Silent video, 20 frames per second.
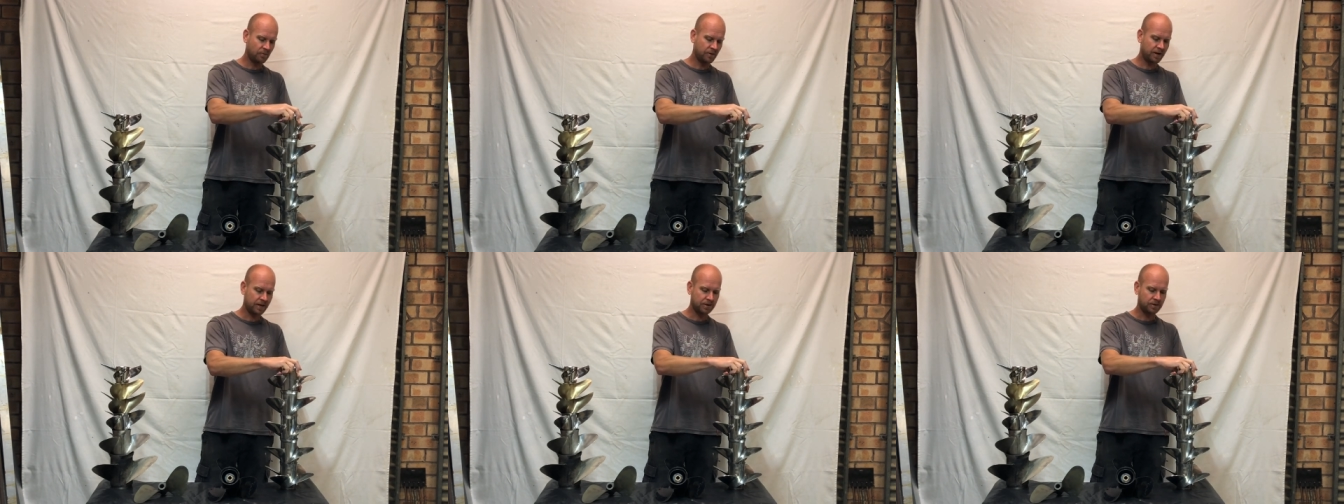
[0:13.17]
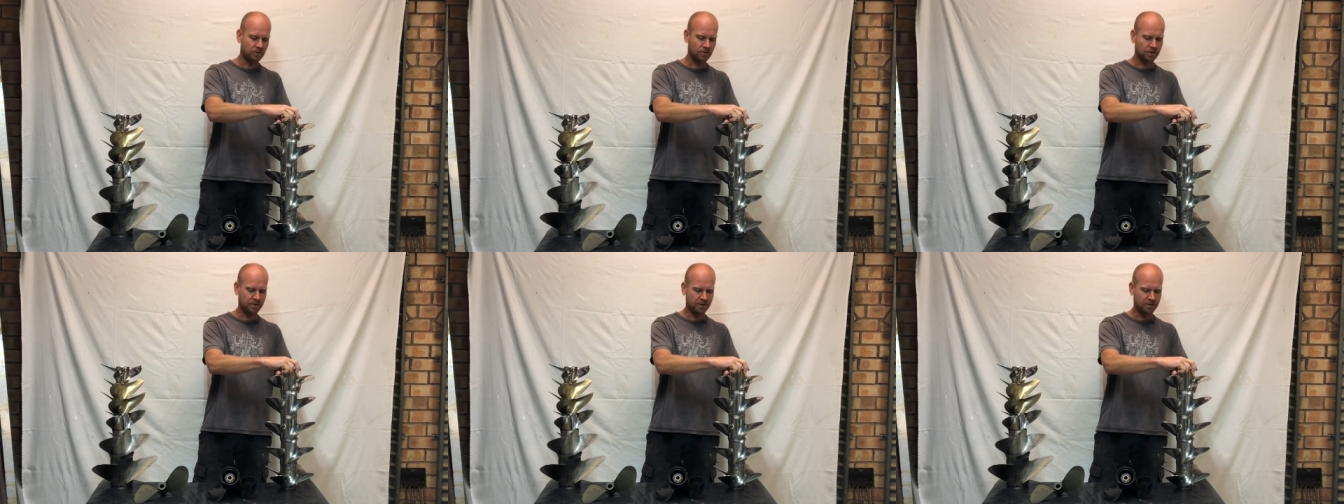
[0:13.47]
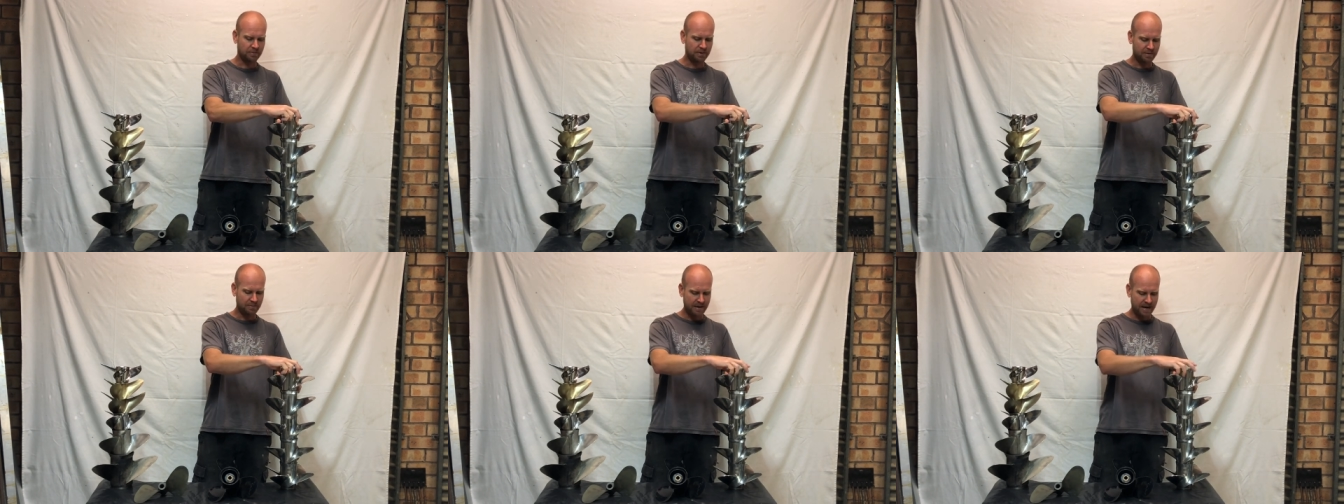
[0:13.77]
we're going to talk a
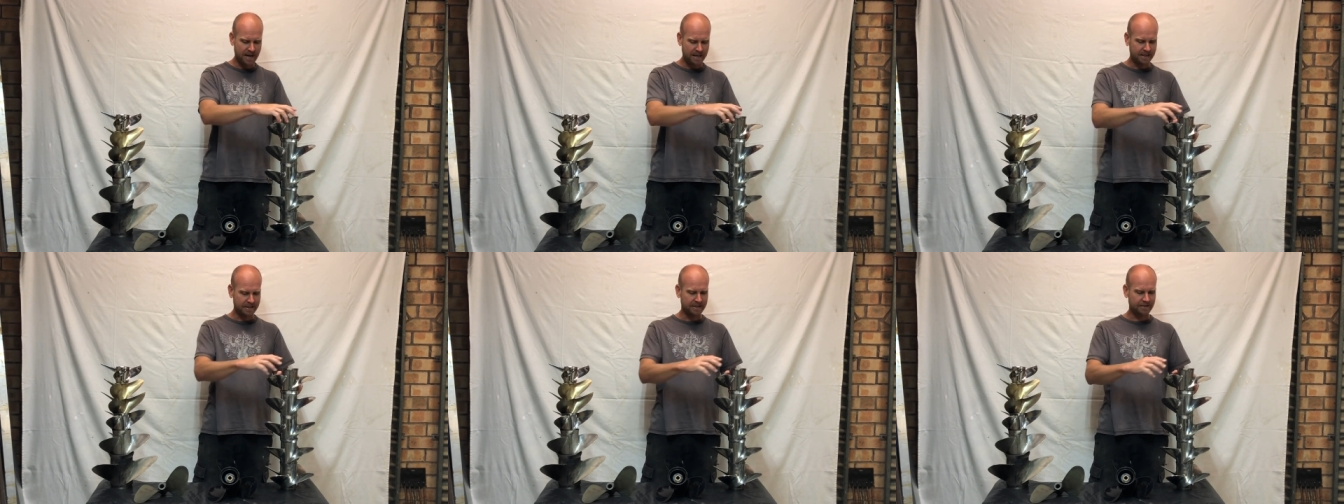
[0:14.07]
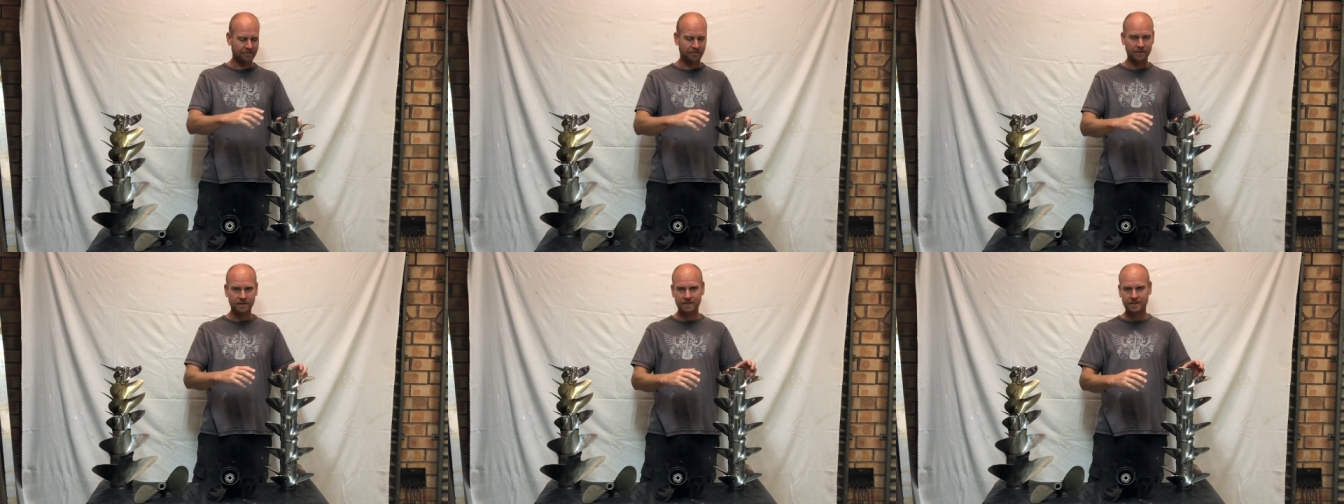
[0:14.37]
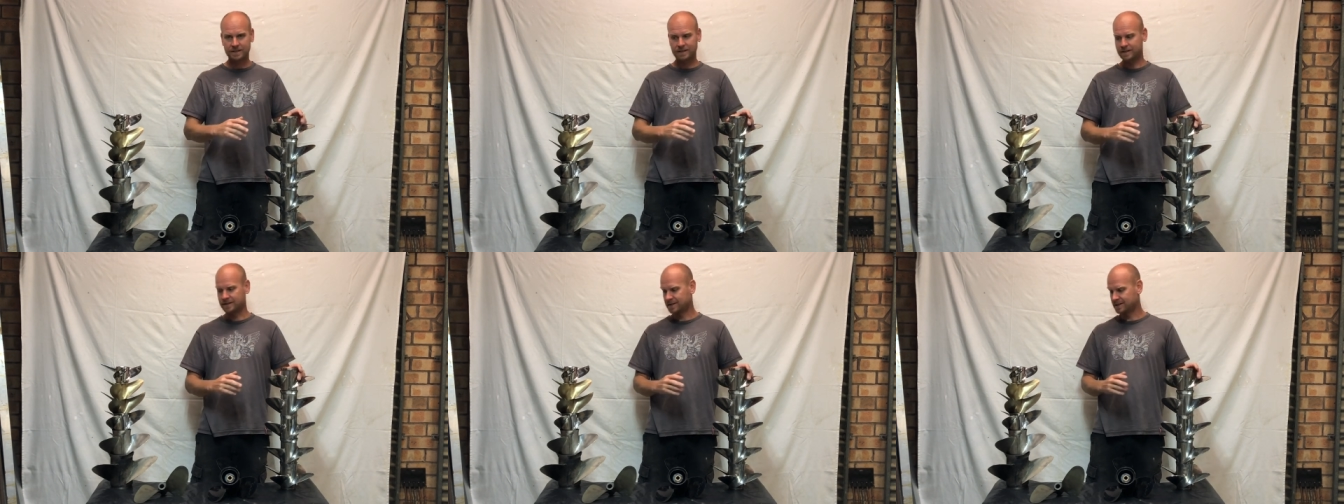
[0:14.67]
little bit about the
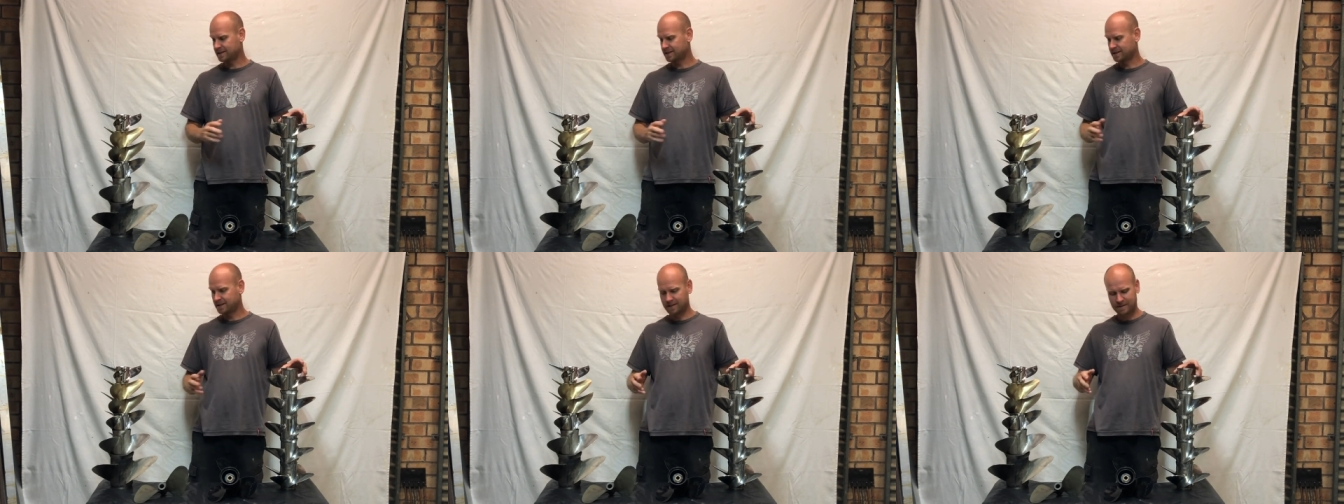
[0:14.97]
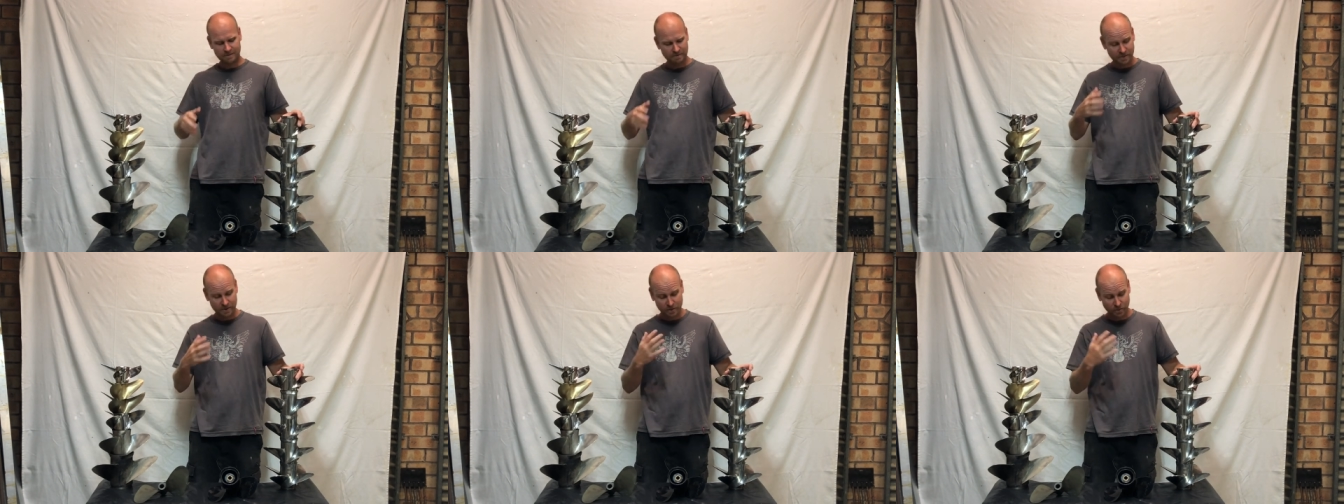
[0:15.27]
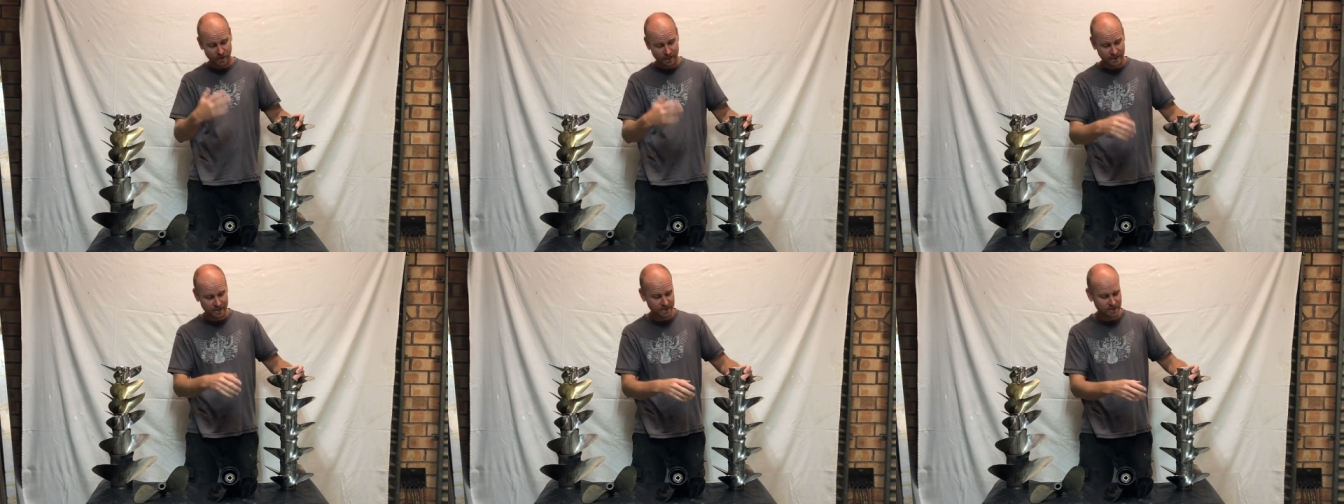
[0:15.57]
differences
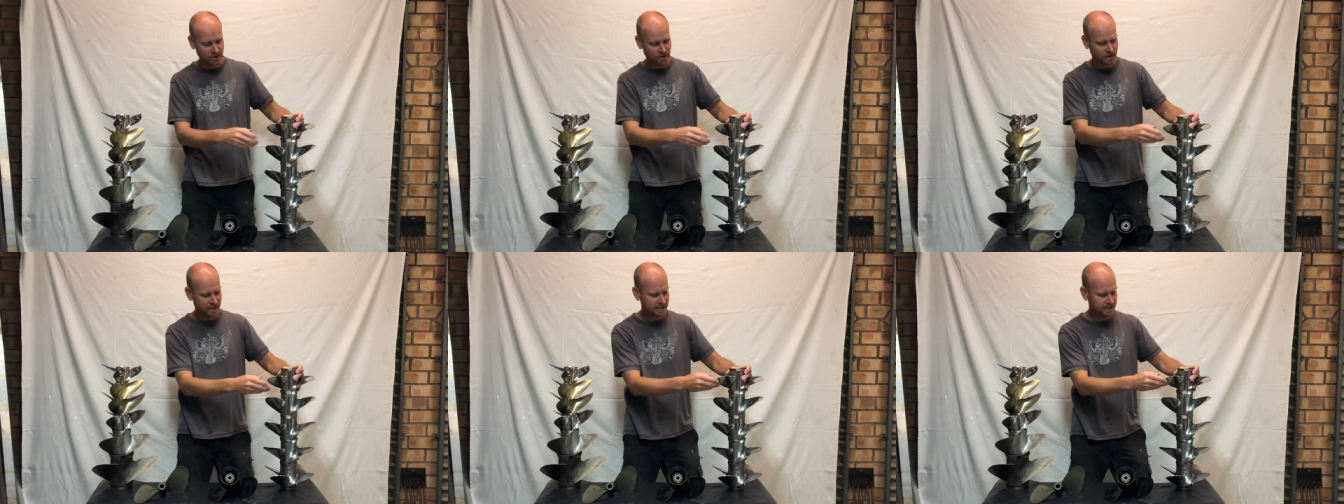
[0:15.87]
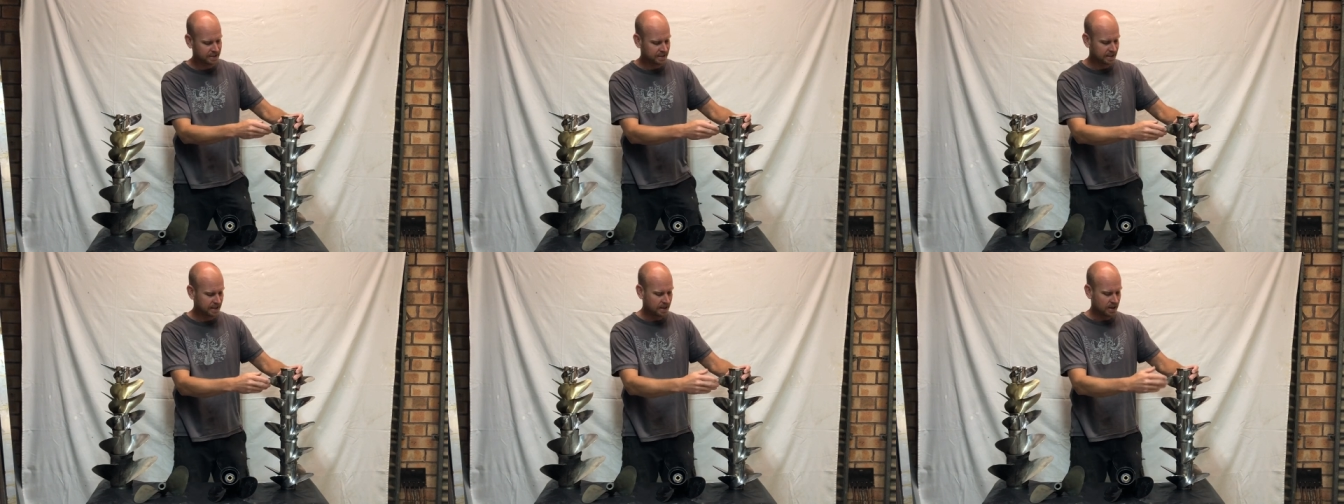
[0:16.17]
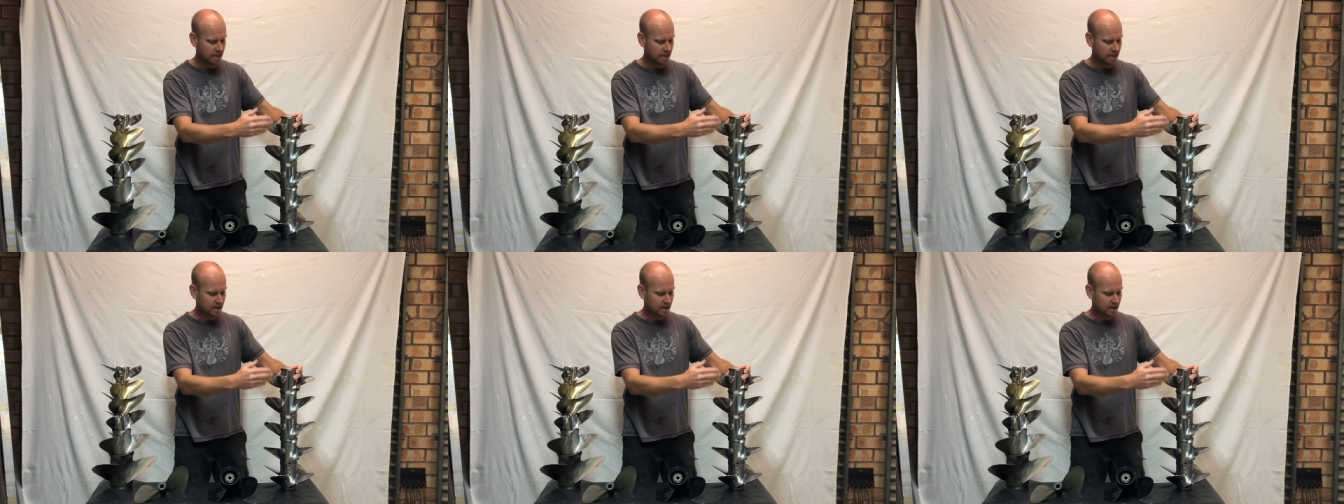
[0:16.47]
between designs.